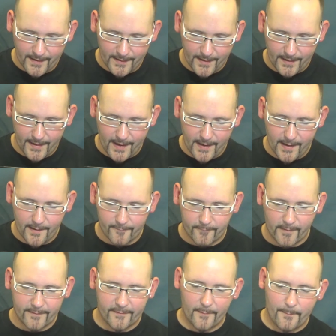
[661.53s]
in it, and it
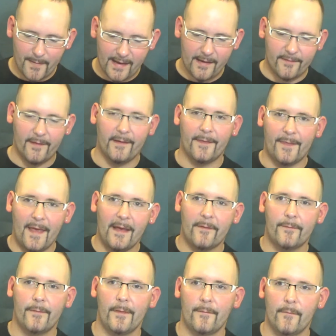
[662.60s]
runs amazing. Thanks
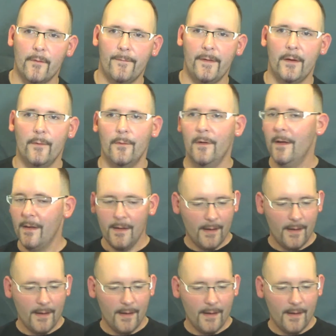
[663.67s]
for the review.